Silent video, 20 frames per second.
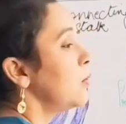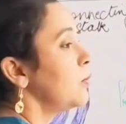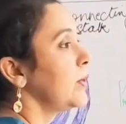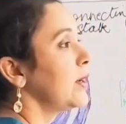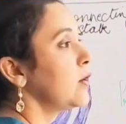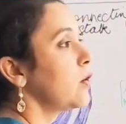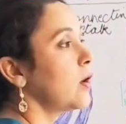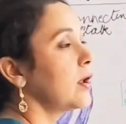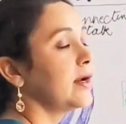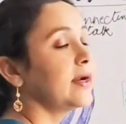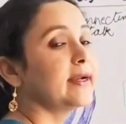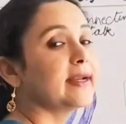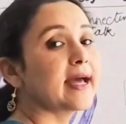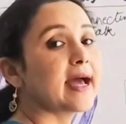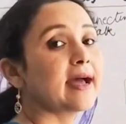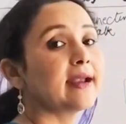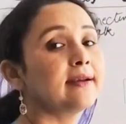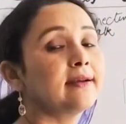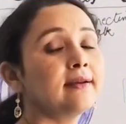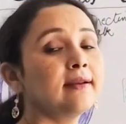We call it
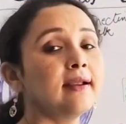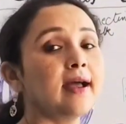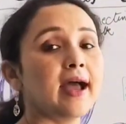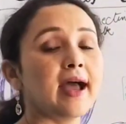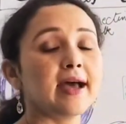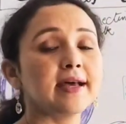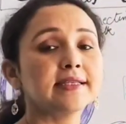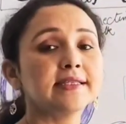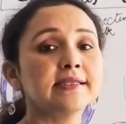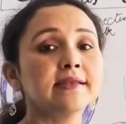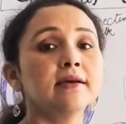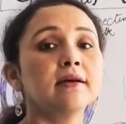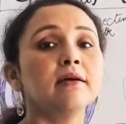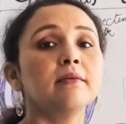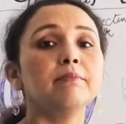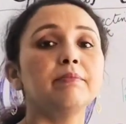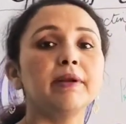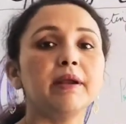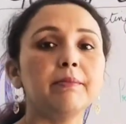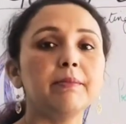as
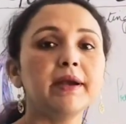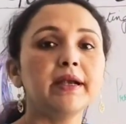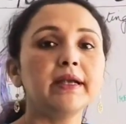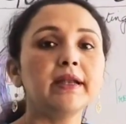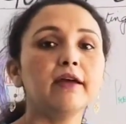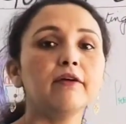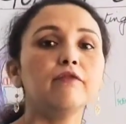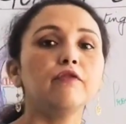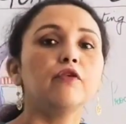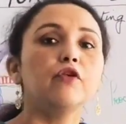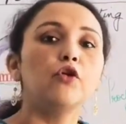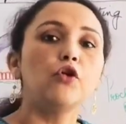primitive